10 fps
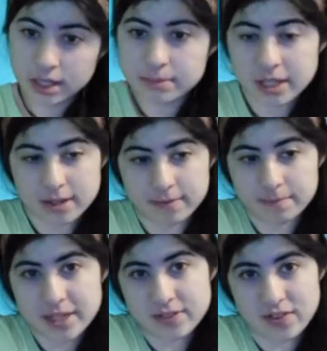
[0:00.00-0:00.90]
and become
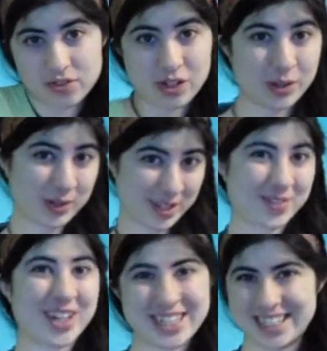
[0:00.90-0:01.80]
best friends with Luna
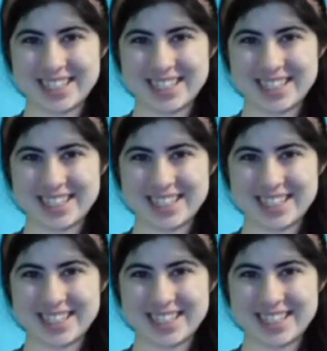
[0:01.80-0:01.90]
Lovegood.